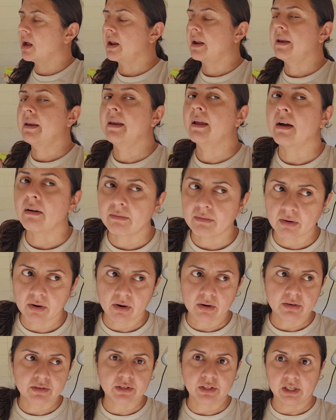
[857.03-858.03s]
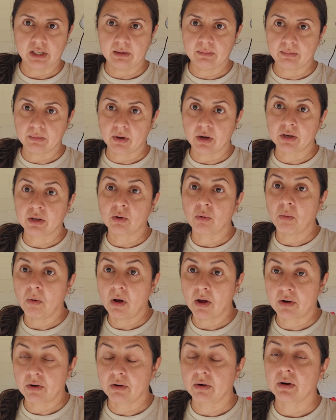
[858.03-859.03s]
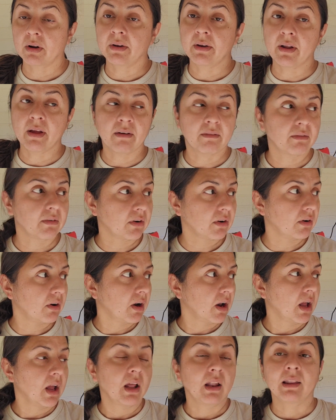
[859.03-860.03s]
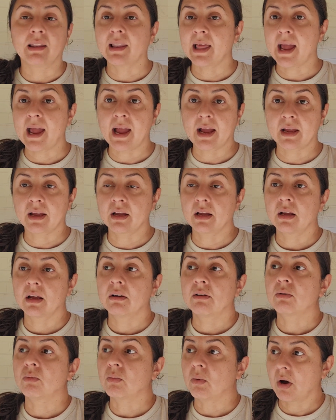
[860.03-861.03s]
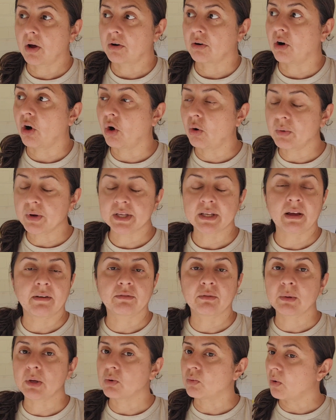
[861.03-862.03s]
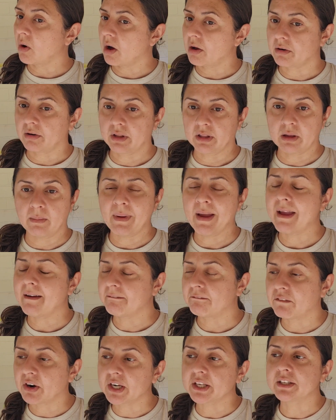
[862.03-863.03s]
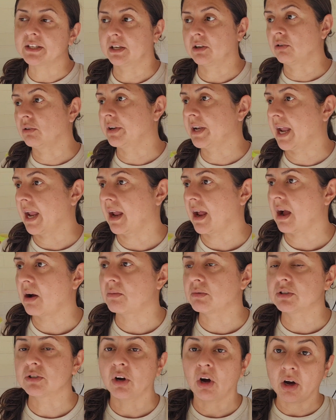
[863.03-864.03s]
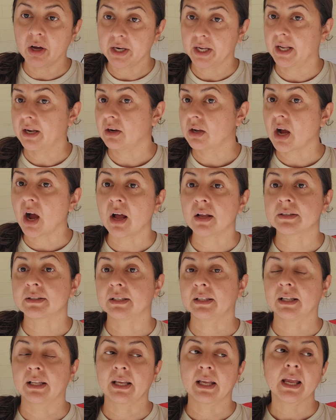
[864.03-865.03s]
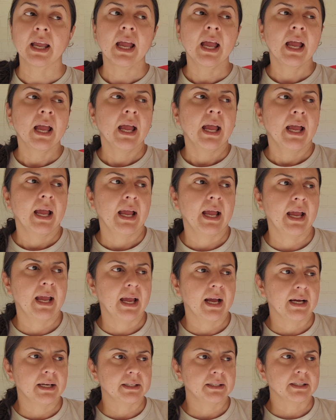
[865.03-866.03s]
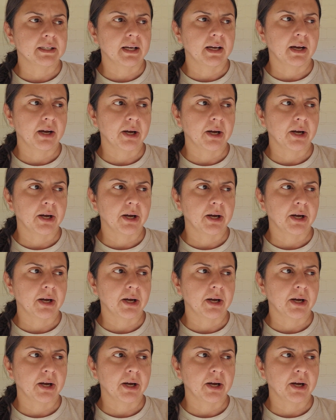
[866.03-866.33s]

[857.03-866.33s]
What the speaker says: never sleep on the water. Never lack water. Always have to be watering them every single day. I was on it constantly. And